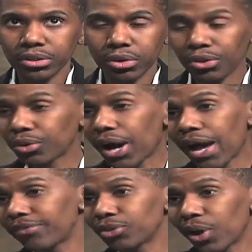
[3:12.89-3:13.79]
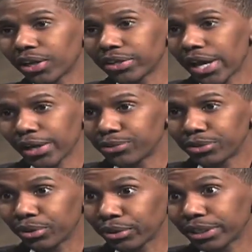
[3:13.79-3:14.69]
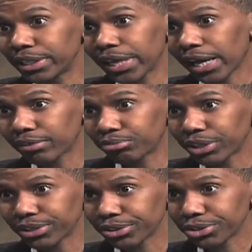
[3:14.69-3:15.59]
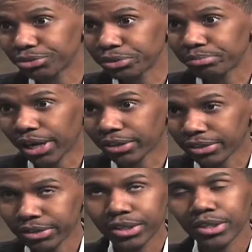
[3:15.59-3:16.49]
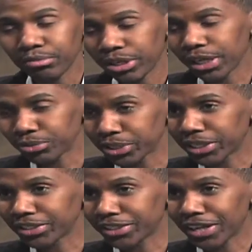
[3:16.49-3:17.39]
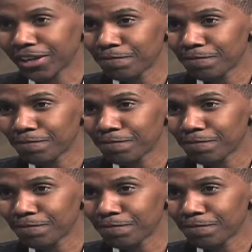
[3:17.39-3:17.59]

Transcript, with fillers: Although I have no idea how you could call any kind of brain surgery minor. Right. But that's what they say.